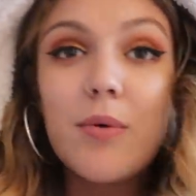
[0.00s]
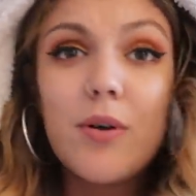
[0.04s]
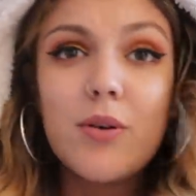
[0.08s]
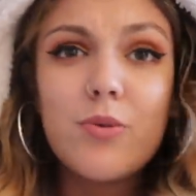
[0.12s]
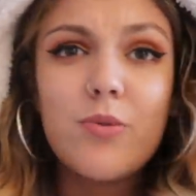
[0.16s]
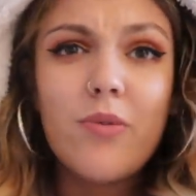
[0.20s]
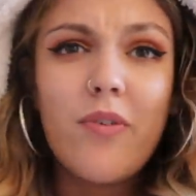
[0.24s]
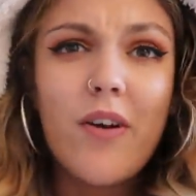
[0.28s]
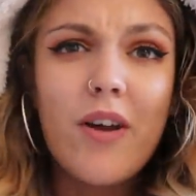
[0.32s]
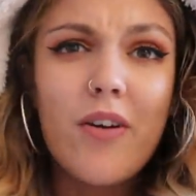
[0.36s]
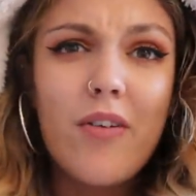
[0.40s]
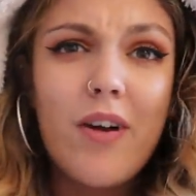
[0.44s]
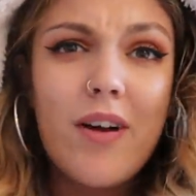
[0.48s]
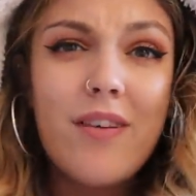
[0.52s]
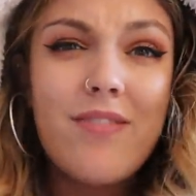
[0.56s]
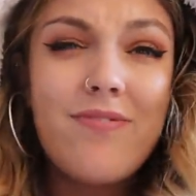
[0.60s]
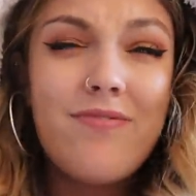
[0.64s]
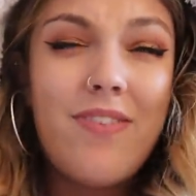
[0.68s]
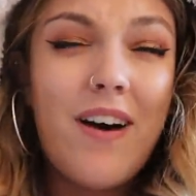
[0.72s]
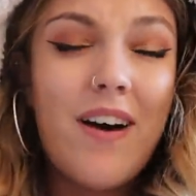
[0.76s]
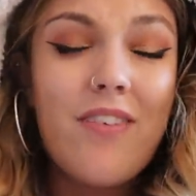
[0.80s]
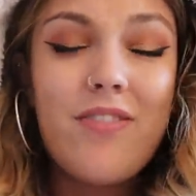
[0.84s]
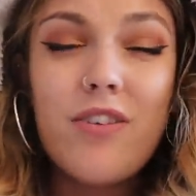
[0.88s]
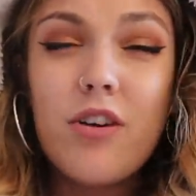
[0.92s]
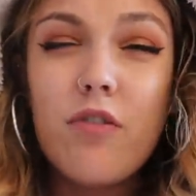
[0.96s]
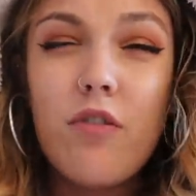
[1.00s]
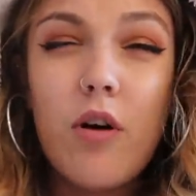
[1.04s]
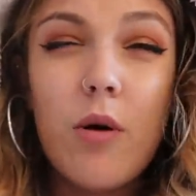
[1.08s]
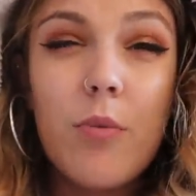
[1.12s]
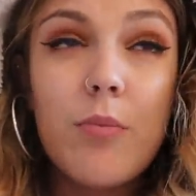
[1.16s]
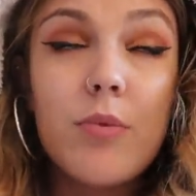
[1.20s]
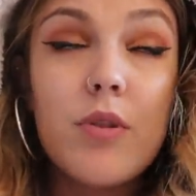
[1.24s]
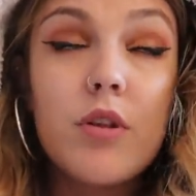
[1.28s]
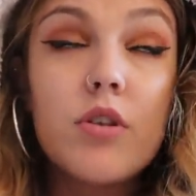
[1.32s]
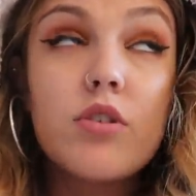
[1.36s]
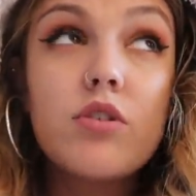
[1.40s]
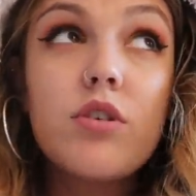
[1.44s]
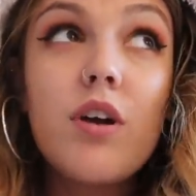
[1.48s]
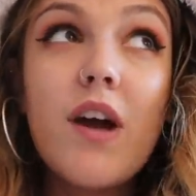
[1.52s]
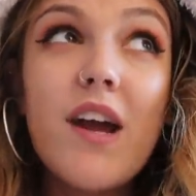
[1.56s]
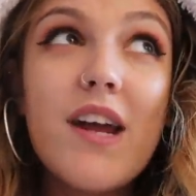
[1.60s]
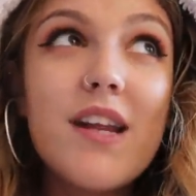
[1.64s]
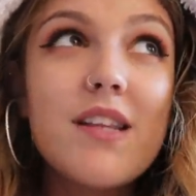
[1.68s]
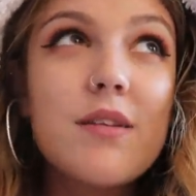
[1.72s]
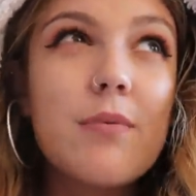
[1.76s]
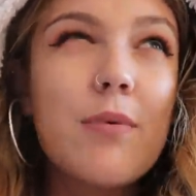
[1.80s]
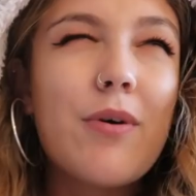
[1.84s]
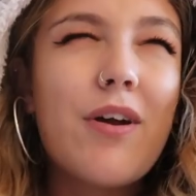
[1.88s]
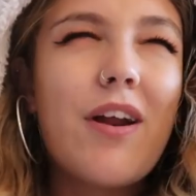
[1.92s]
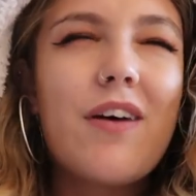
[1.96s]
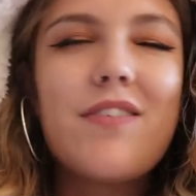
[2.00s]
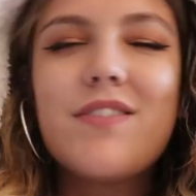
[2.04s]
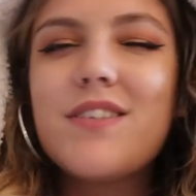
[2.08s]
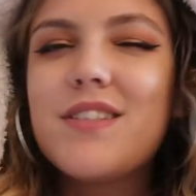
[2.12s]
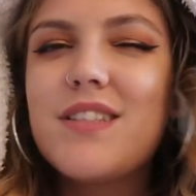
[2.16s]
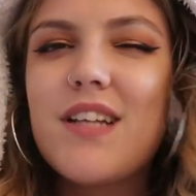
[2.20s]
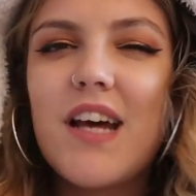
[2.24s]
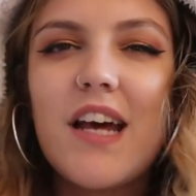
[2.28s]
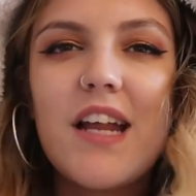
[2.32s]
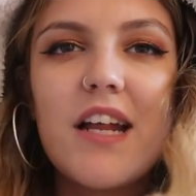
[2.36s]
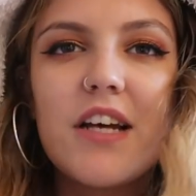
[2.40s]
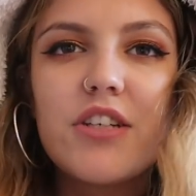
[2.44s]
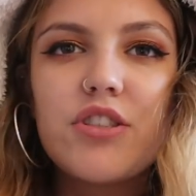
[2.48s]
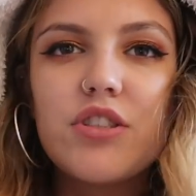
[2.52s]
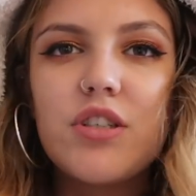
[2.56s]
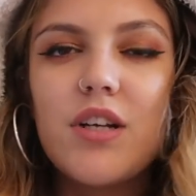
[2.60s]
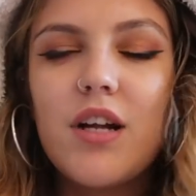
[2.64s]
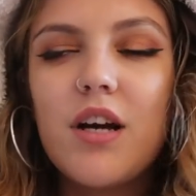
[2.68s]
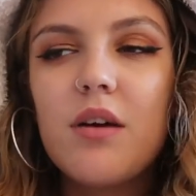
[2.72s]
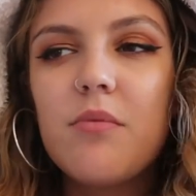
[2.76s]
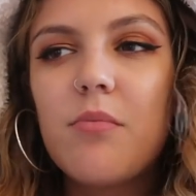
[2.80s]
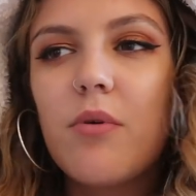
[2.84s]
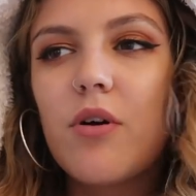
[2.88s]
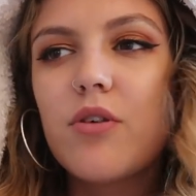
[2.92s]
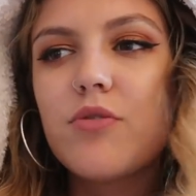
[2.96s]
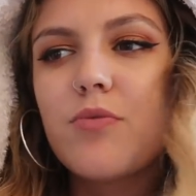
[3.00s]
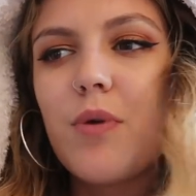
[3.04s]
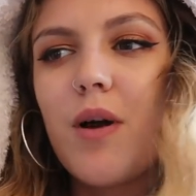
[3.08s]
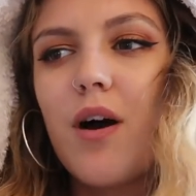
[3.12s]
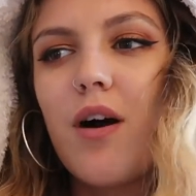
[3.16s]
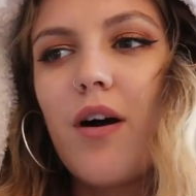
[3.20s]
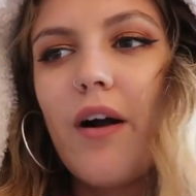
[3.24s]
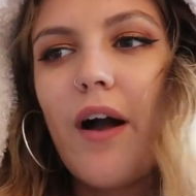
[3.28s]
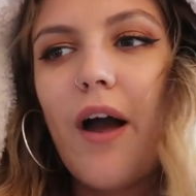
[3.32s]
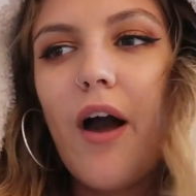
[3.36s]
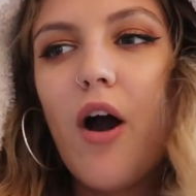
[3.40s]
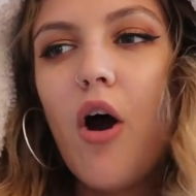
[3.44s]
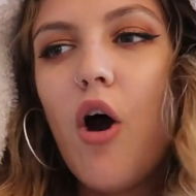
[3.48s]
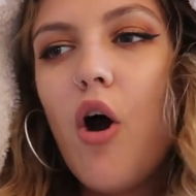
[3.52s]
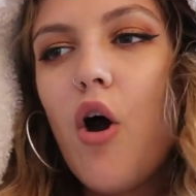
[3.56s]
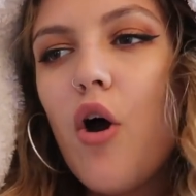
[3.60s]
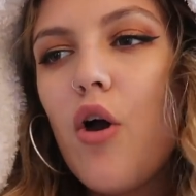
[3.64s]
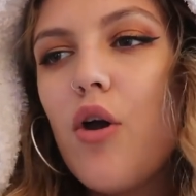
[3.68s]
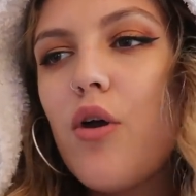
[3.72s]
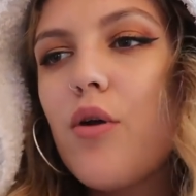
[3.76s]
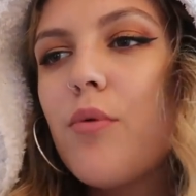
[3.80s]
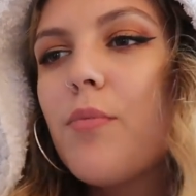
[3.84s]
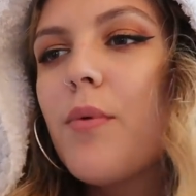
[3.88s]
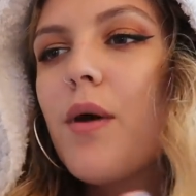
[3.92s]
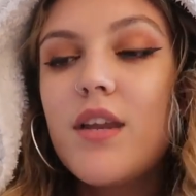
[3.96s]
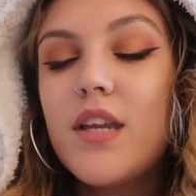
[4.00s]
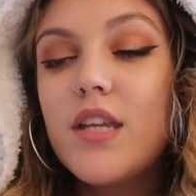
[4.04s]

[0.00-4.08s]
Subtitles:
because we've had a right faffing around with the trains and we're gonna have to stay an extra night because we can't get home.